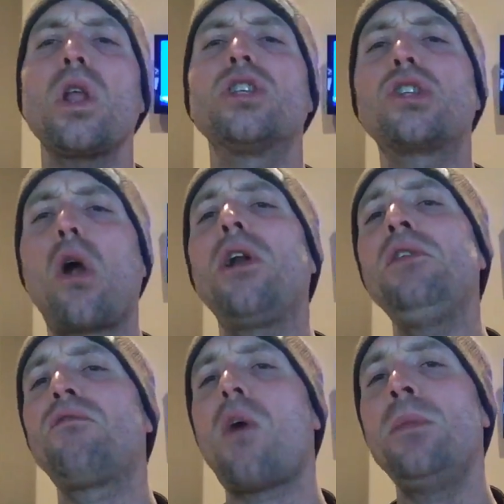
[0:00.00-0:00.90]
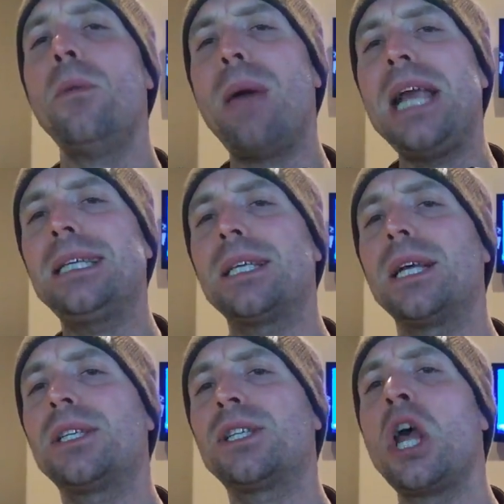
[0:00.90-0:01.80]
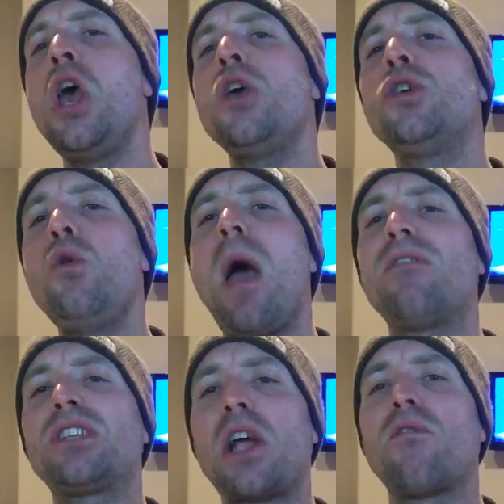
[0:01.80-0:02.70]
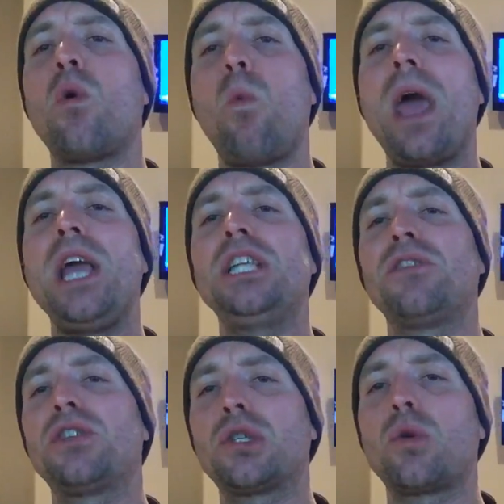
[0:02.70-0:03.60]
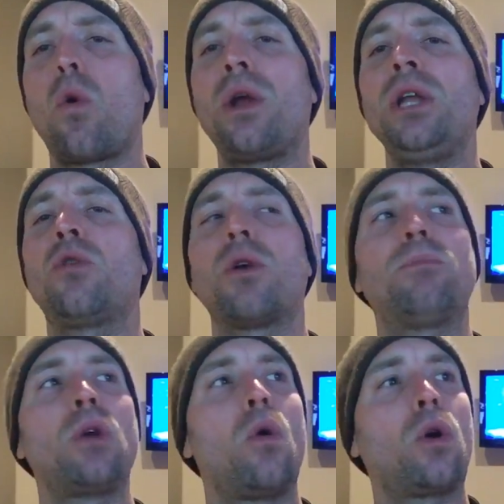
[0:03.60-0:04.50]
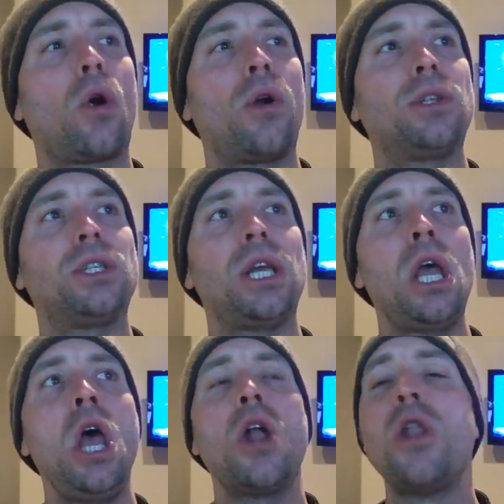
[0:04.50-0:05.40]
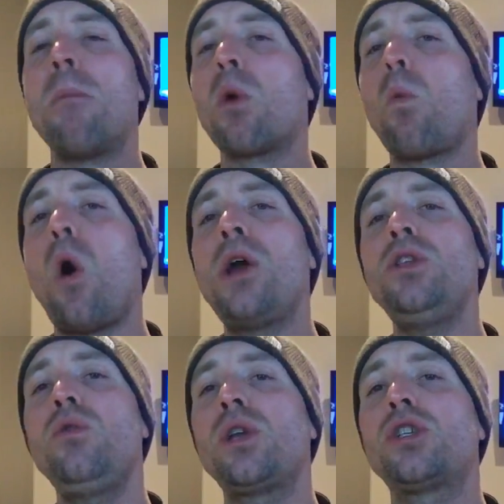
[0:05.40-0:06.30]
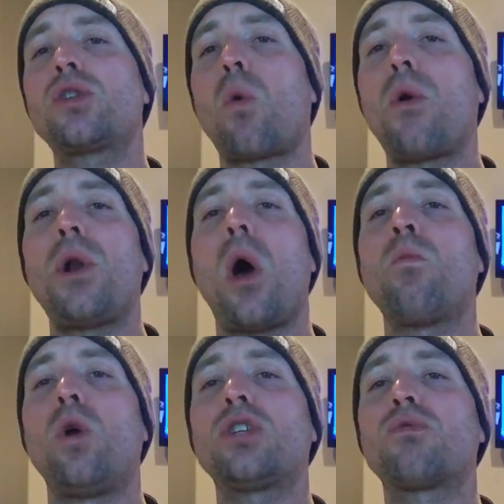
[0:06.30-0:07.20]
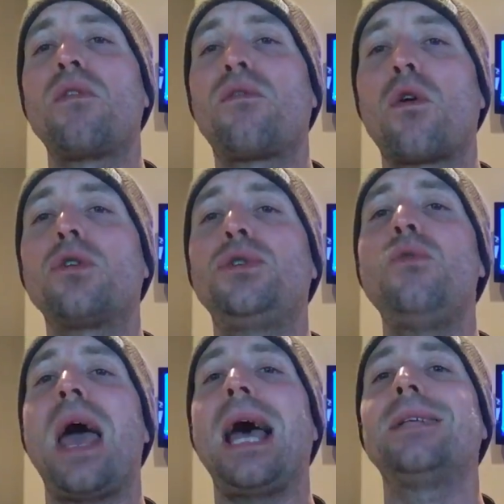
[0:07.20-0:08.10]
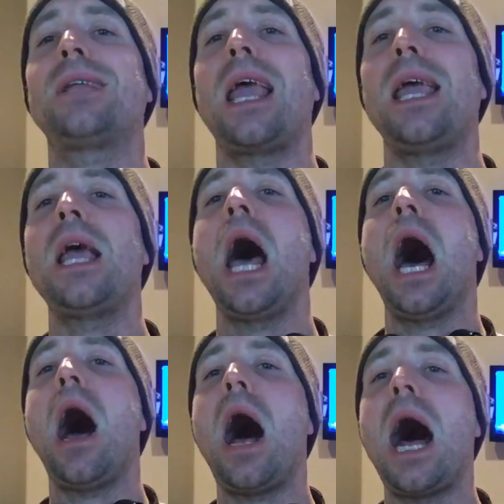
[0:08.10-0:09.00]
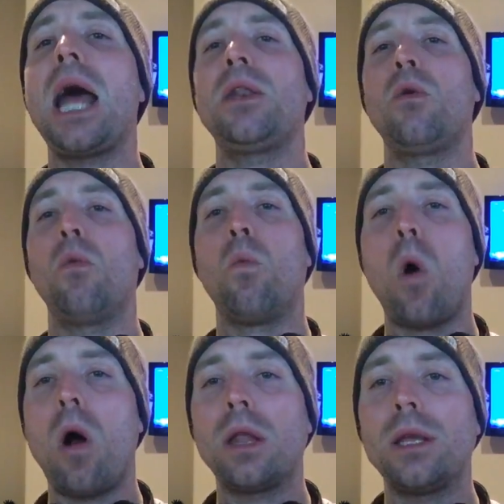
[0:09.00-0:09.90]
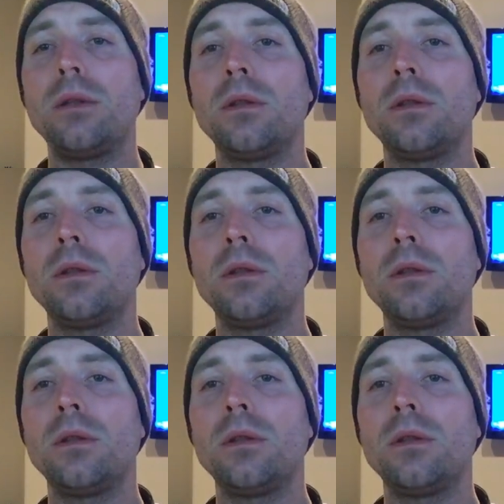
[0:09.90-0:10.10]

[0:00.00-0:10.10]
Starting from the basics, you have several ways of storing cryptocurrency. Number one, you can store it on what's referred to as a hot wallet.